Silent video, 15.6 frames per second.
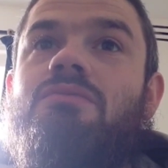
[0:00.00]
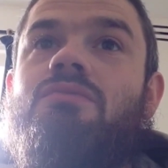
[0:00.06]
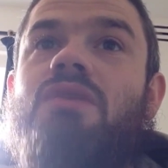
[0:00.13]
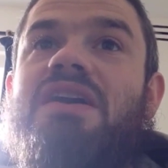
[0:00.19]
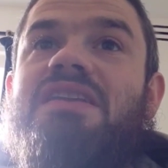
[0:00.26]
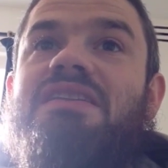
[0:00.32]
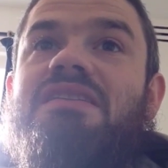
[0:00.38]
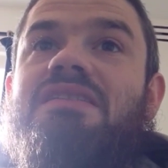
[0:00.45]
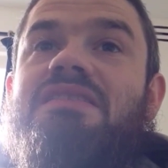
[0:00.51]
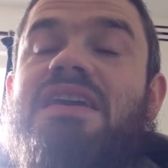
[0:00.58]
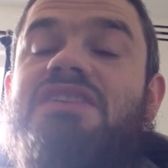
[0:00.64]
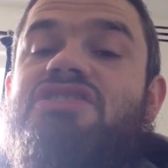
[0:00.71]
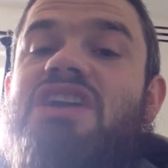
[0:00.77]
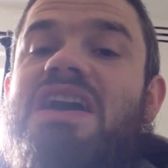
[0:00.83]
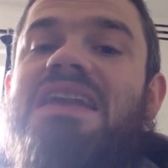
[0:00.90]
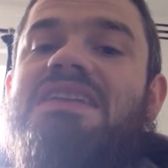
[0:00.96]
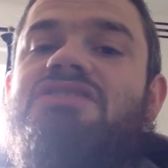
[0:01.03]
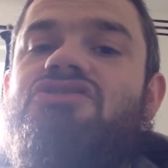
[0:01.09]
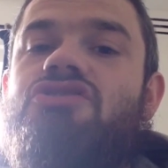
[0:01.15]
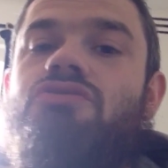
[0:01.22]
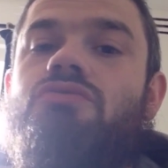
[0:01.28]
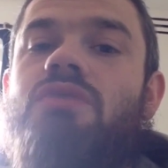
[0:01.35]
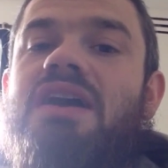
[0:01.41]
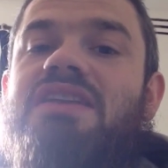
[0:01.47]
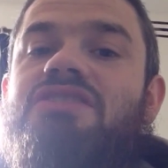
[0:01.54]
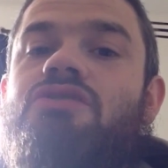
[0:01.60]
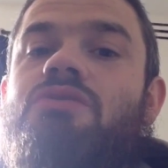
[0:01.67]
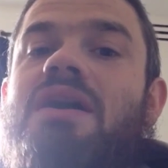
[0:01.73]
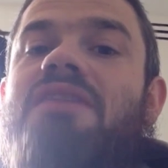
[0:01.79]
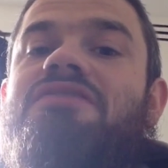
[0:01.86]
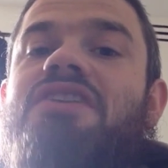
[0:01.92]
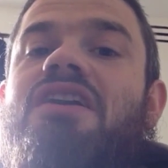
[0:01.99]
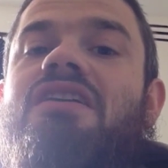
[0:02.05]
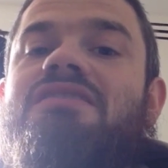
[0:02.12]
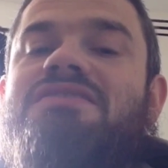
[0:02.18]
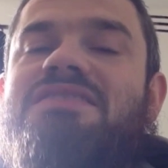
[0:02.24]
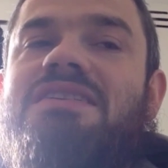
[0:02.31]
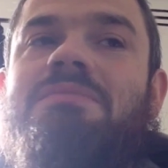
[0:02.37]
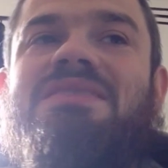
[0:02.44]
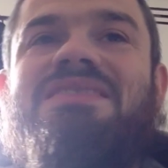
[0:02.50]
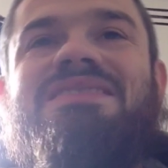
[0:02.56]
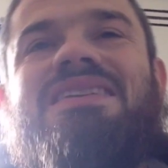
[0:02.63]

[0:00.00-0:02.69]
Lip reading: when they challenge you and you have to answer them and